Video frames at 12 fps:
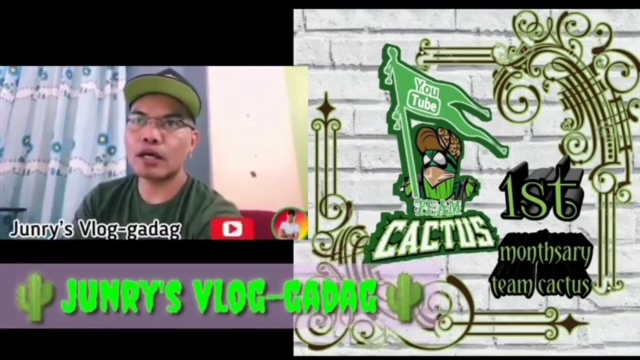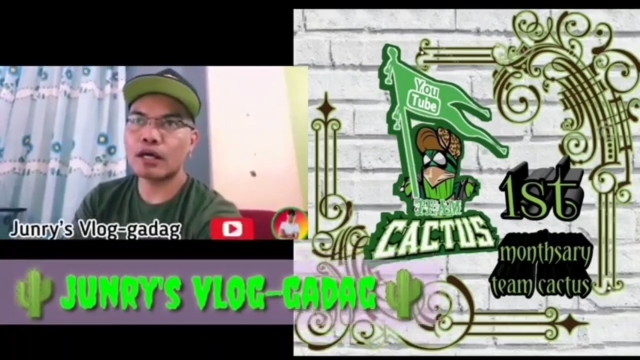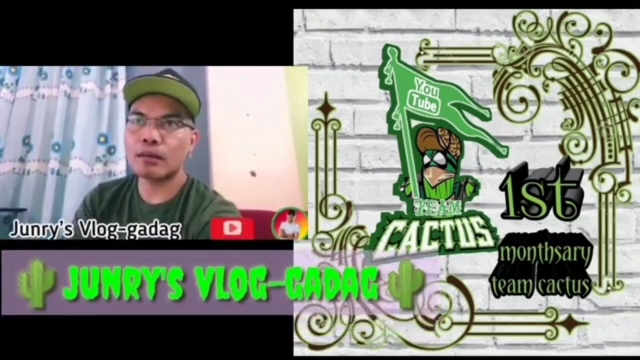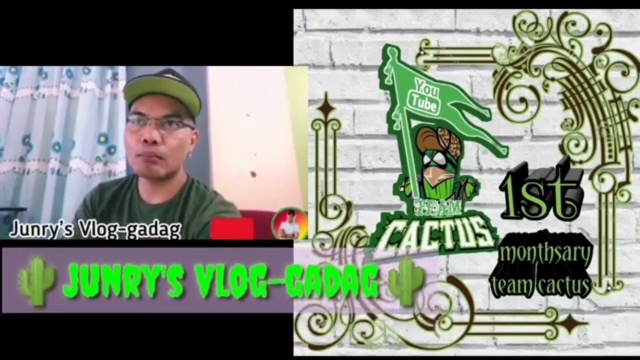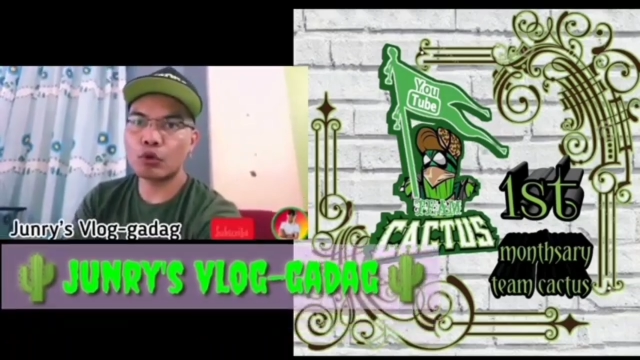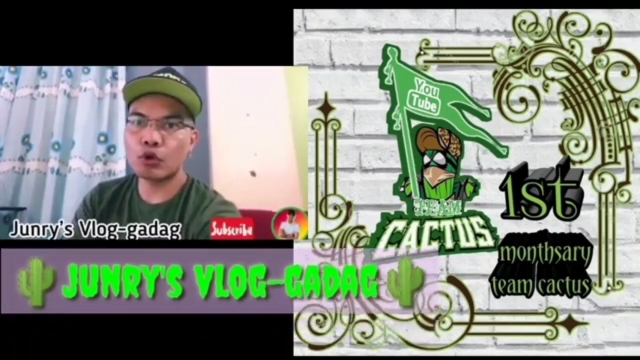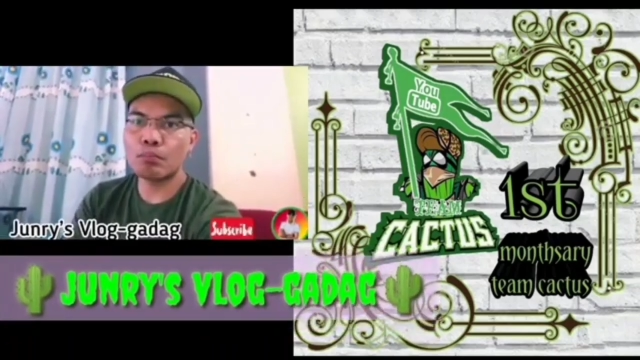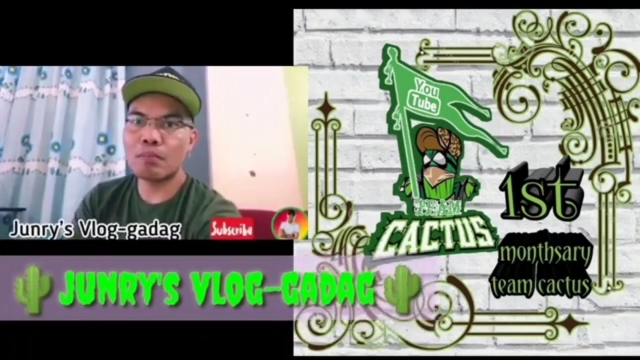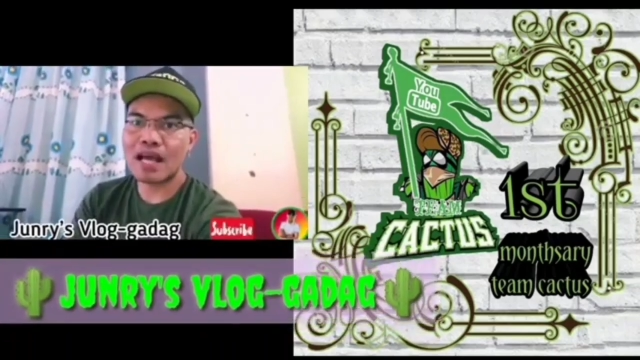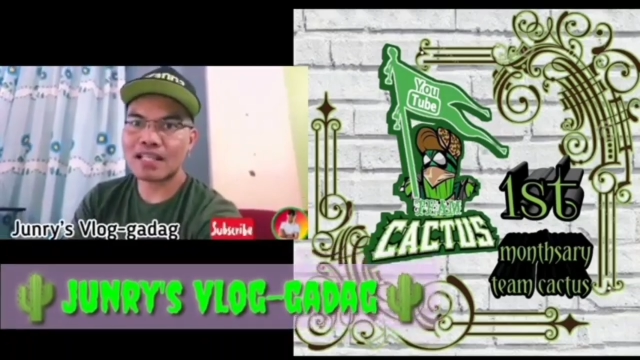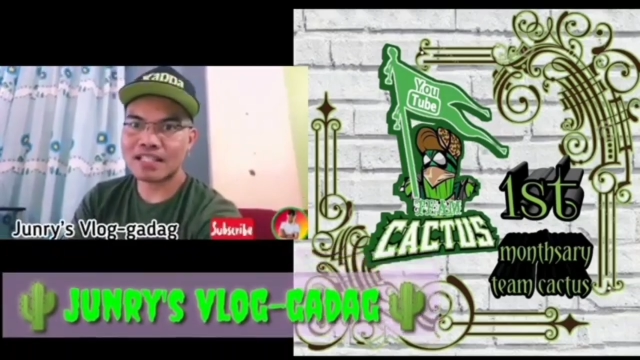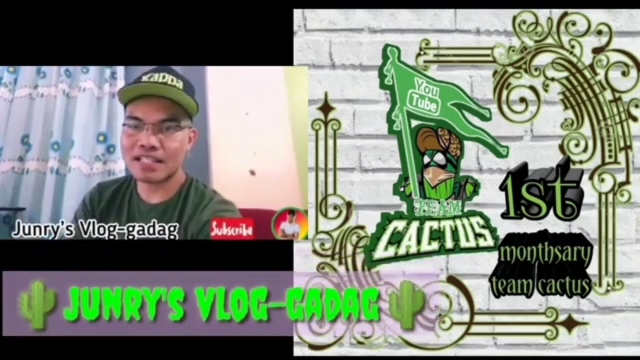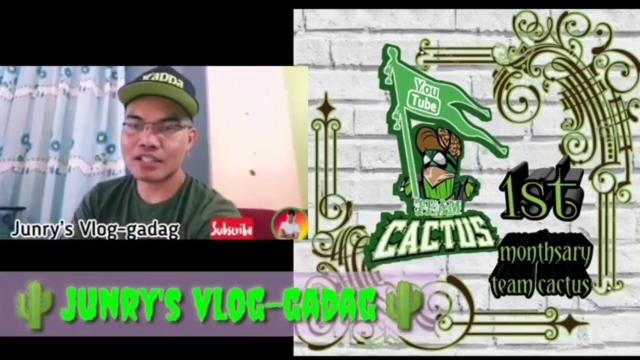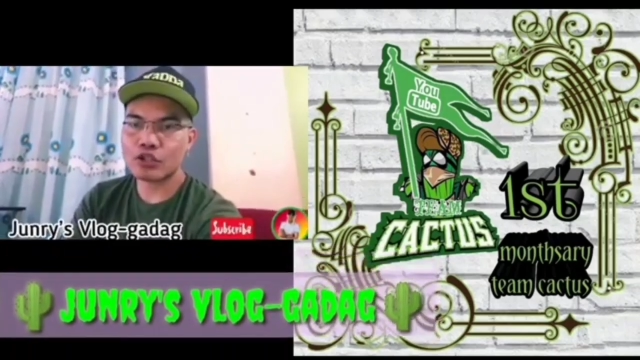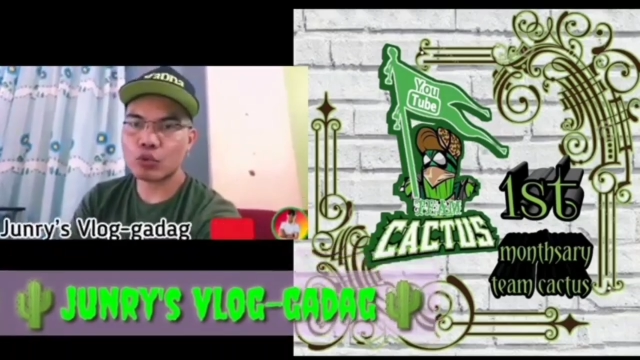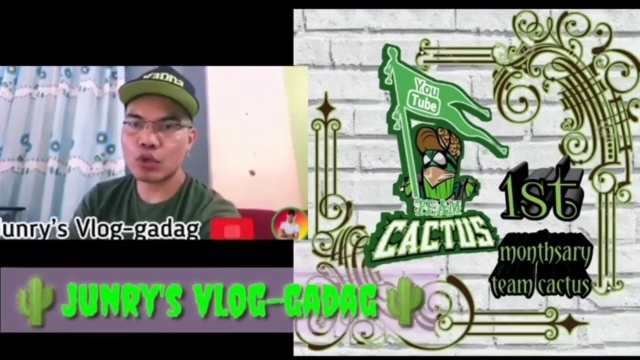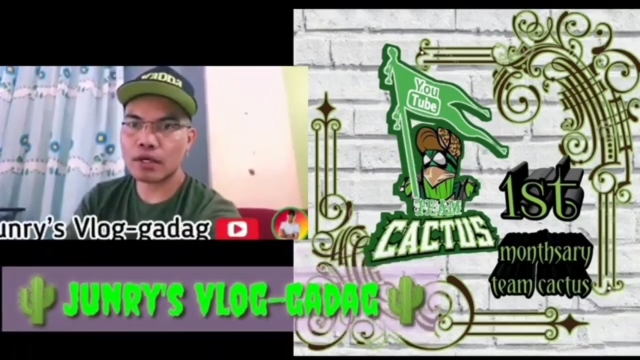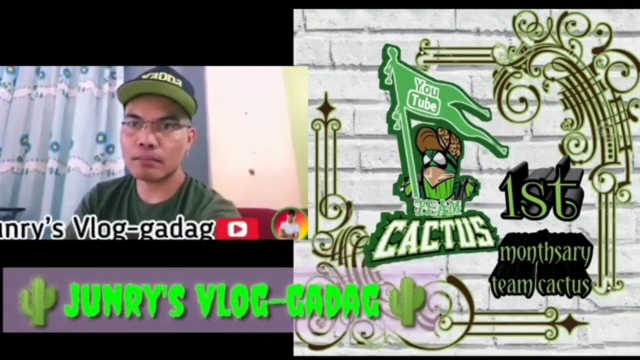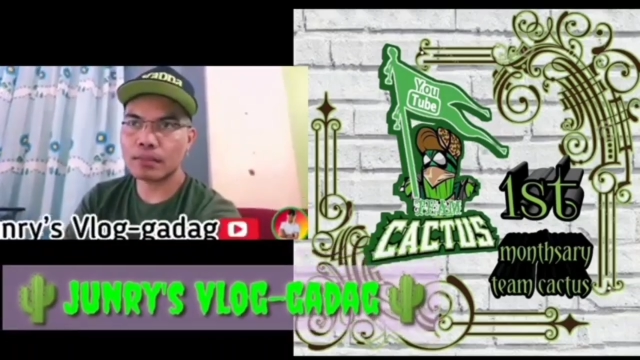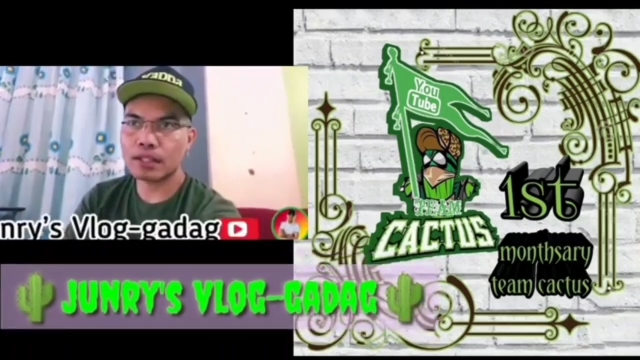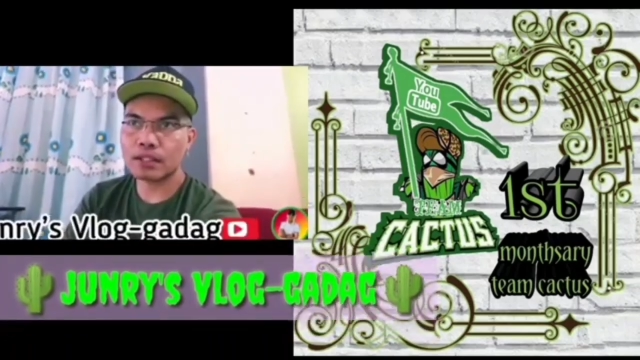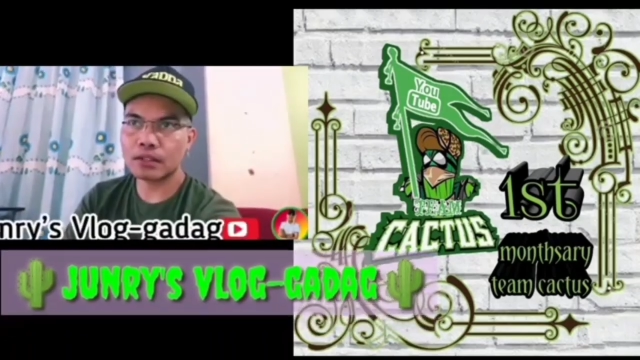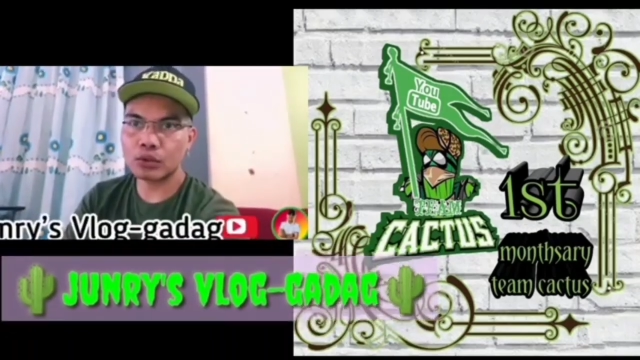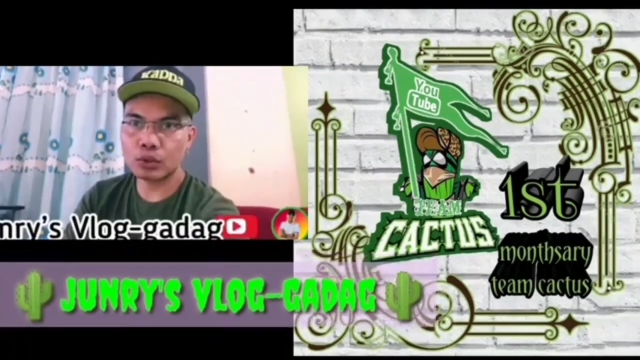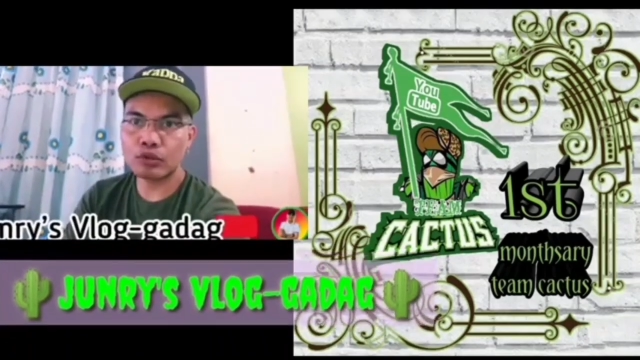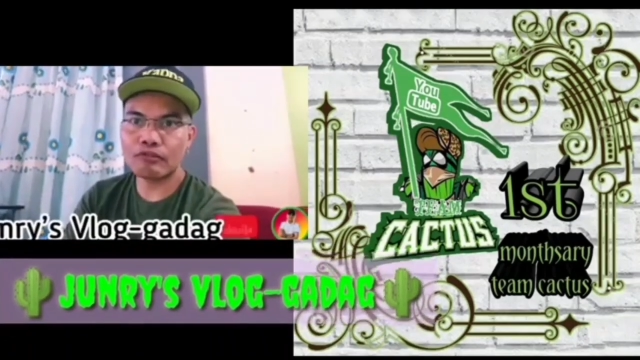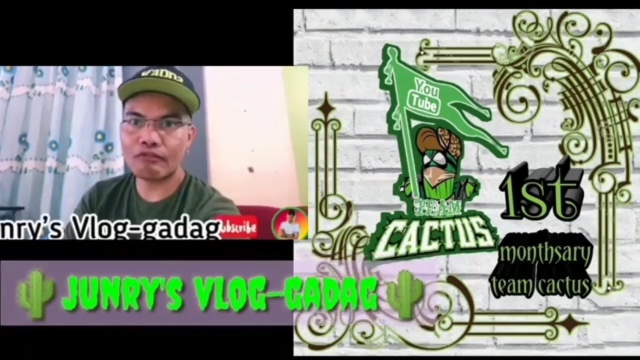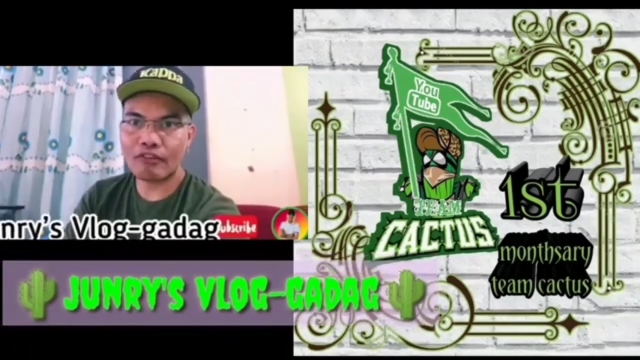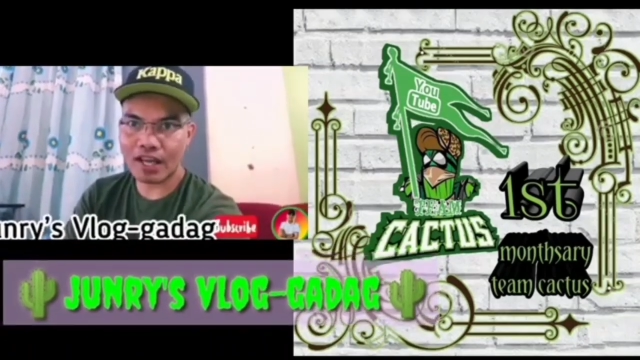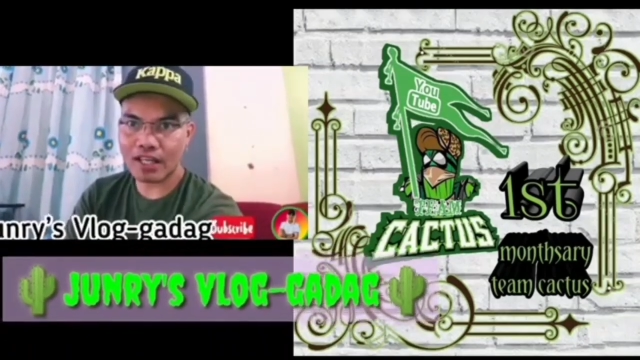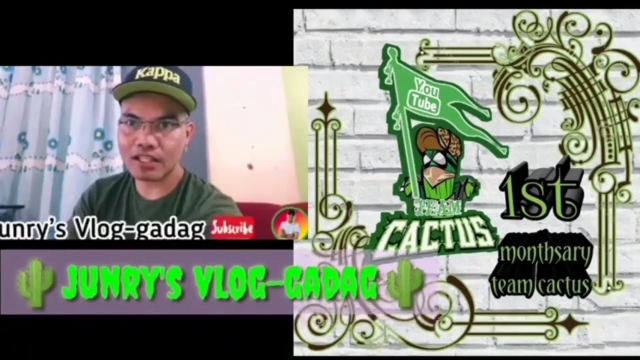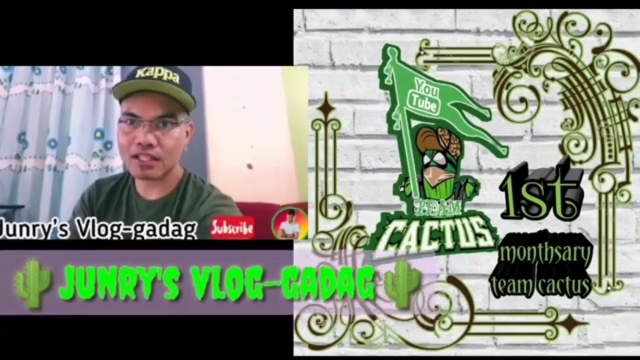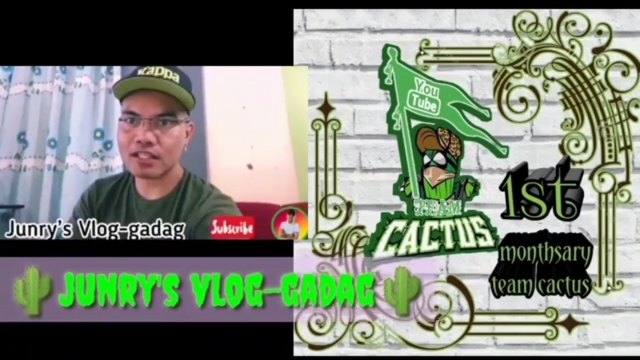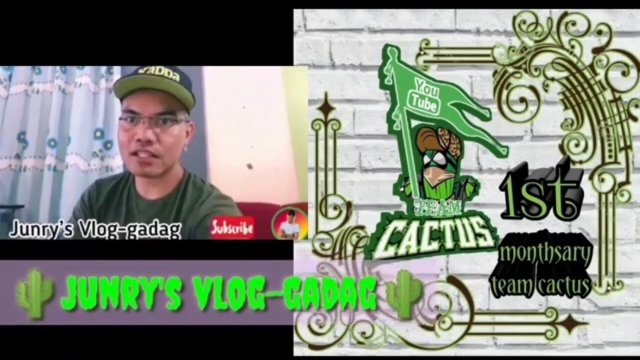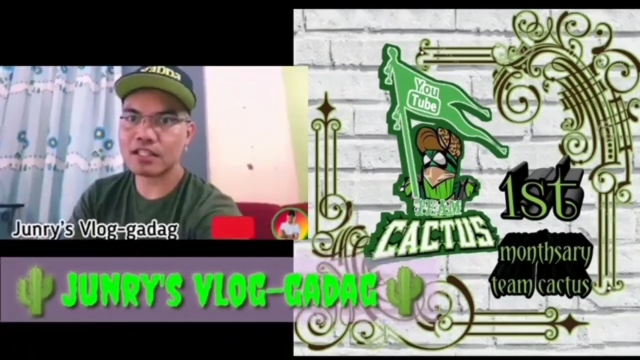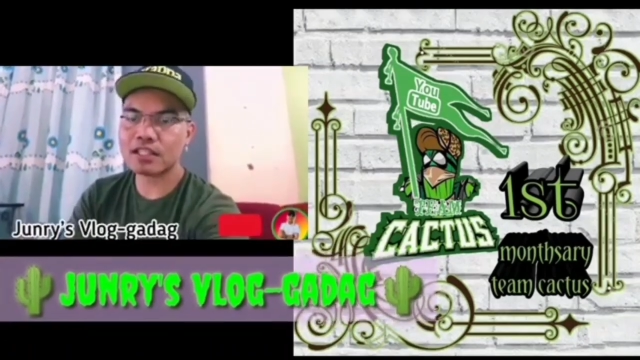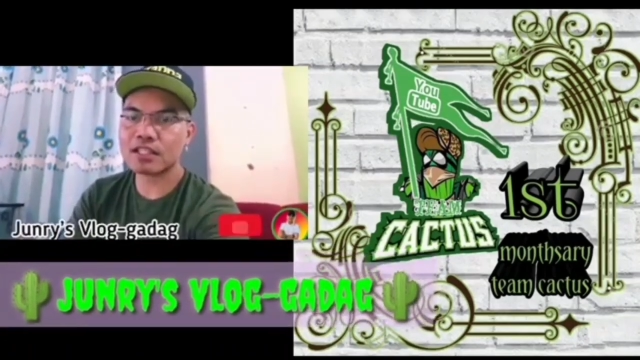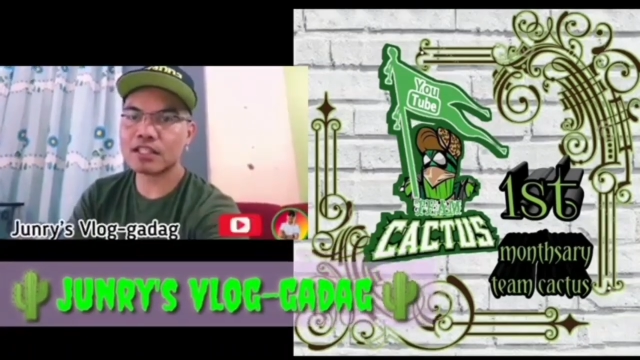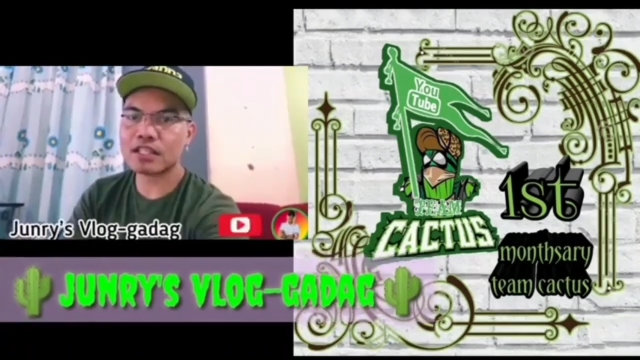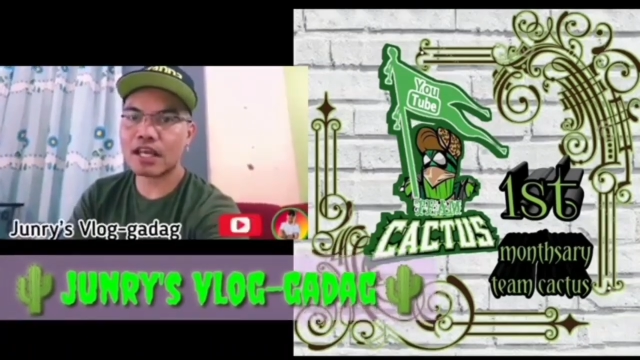more blessings to have good friends.